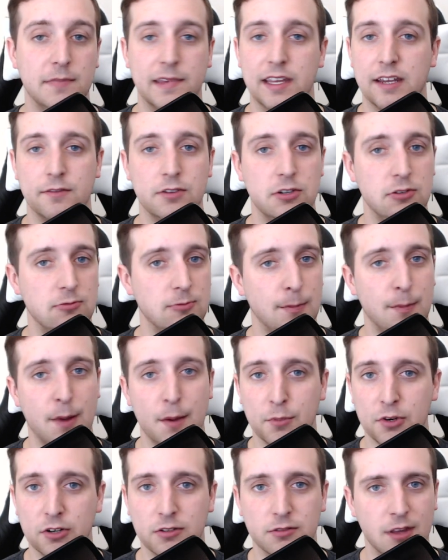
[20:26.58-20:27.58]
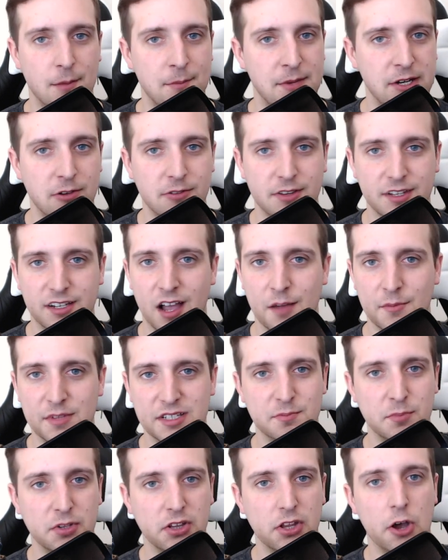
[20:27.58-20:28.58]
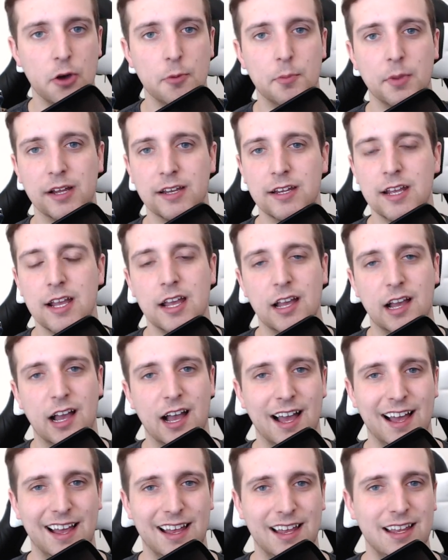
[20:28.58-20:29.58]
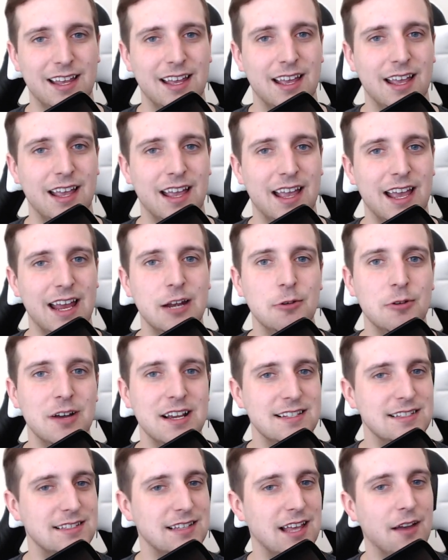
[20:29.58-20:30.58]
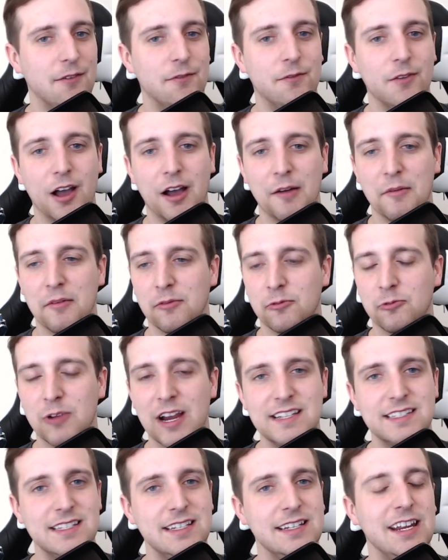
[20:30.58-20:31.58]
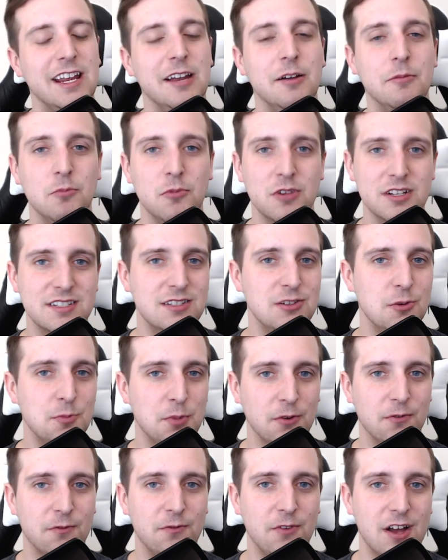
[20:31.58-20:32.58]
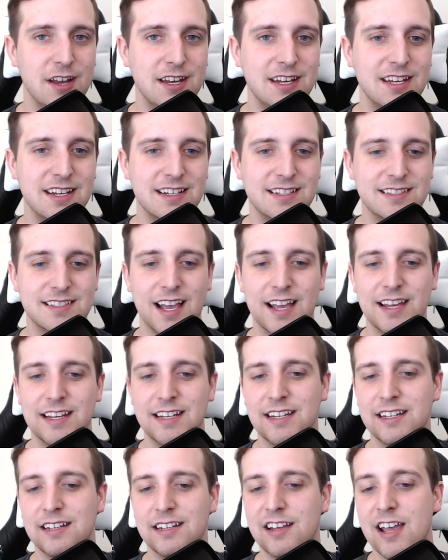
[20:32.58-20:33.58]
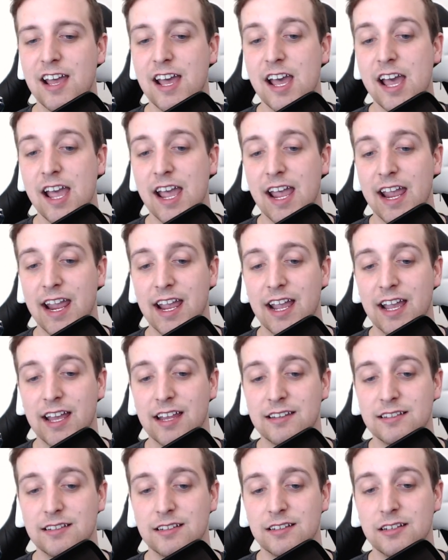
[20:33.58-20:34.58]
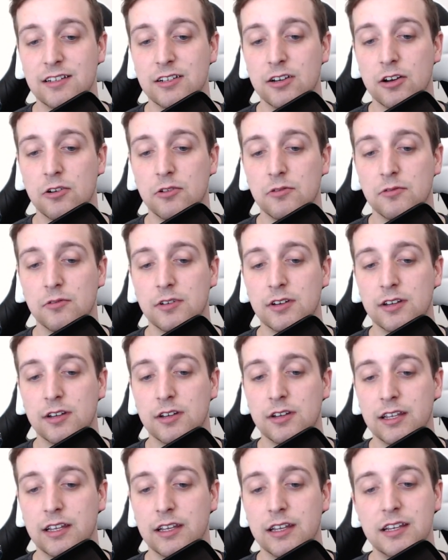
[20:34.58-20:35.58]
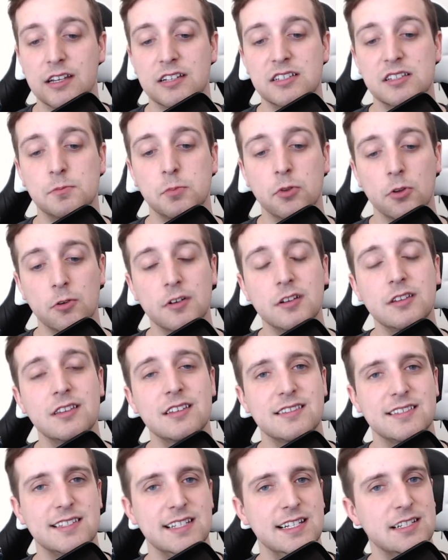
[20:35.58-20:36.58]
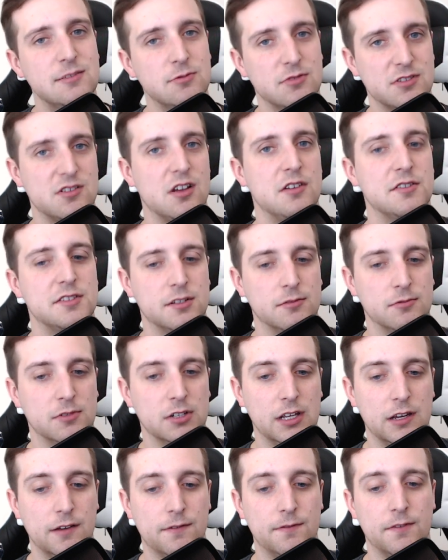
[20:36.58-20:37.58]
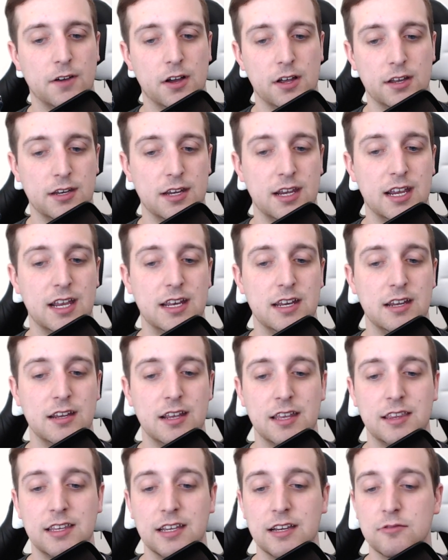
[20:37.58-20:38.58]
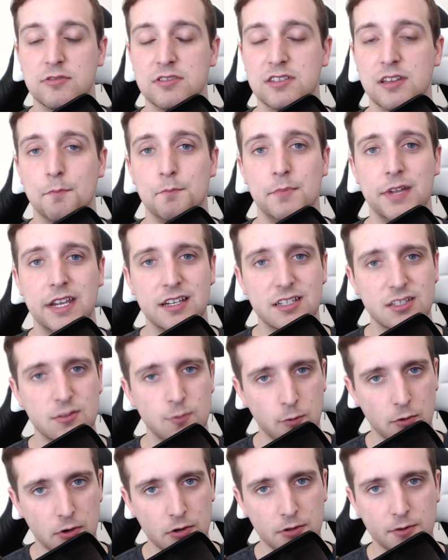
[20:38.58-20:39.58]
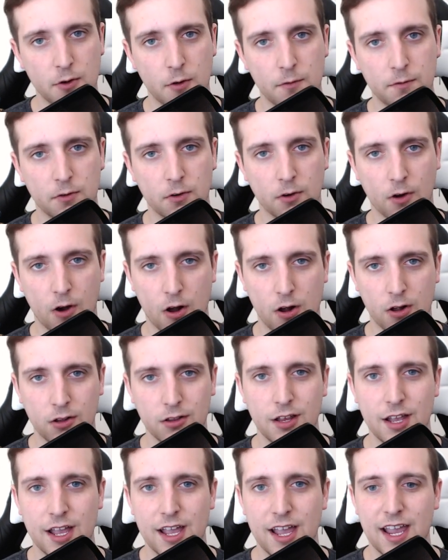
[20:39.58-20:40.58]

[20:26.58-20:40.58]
if you remember, let me know in the comments below. But anyways, racing him was super fun and exciting, and exploring the seas was also really fun. And I think it was the biggest world overall,